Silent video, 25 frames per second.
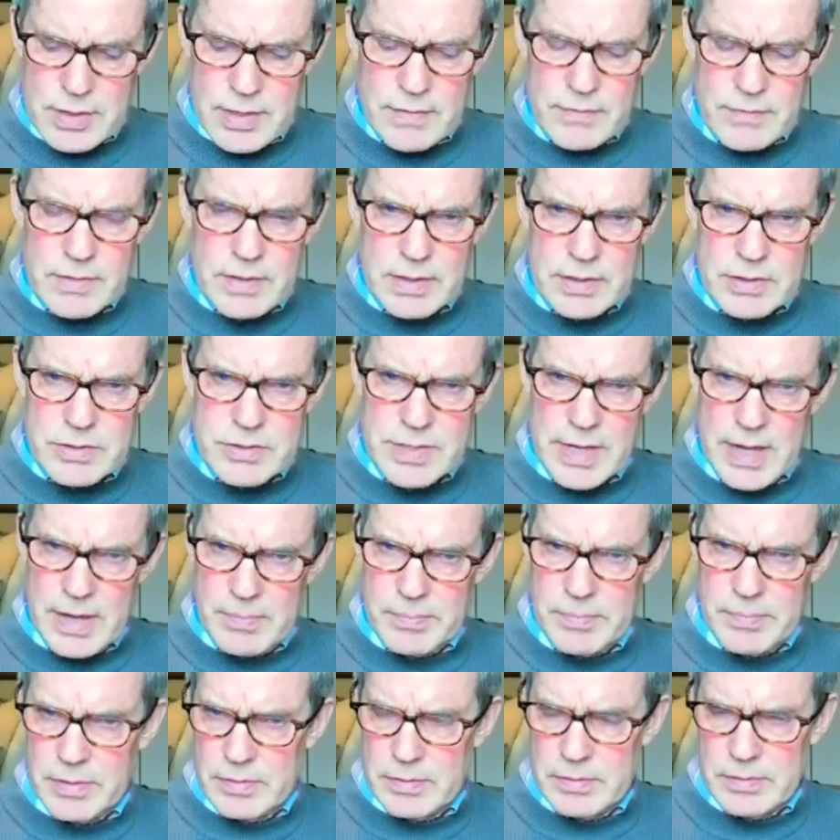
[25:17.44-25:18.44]
give an
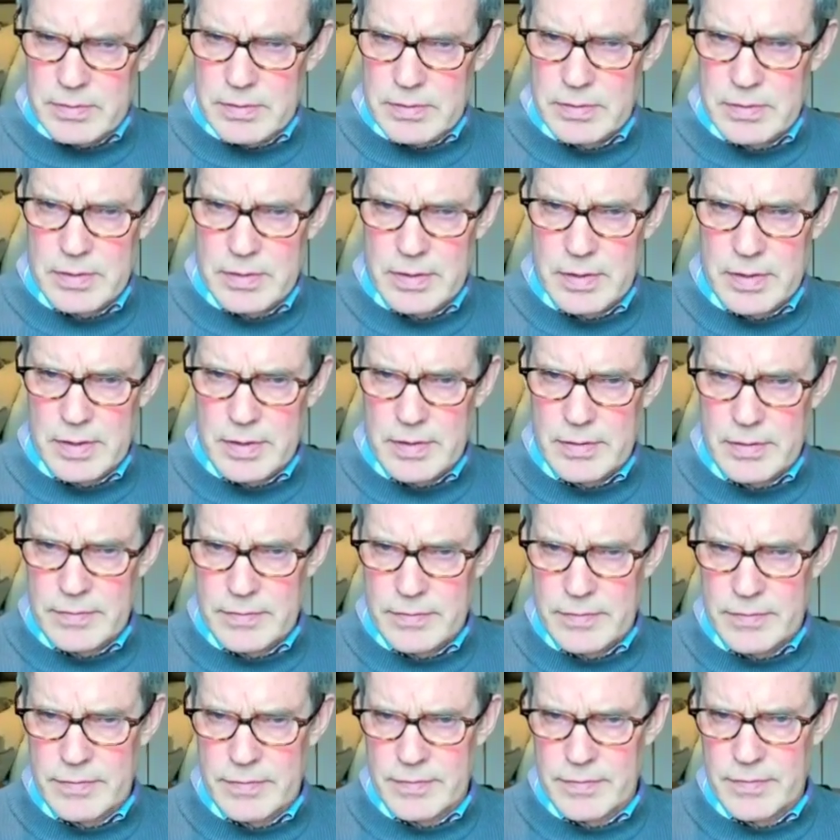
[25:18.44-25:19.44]
example
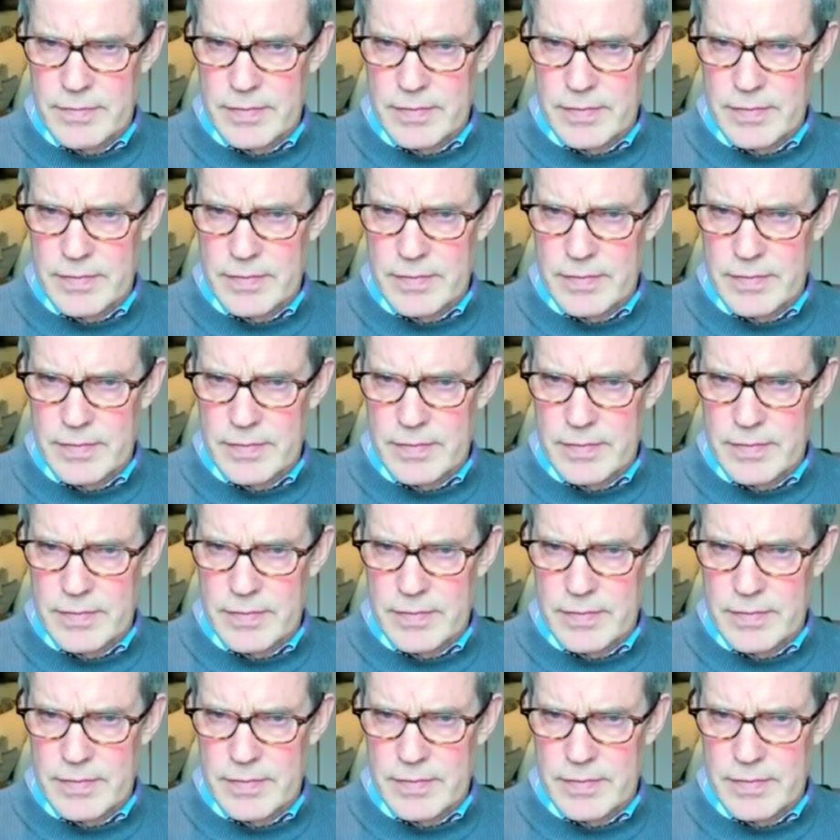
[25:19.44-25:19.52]
of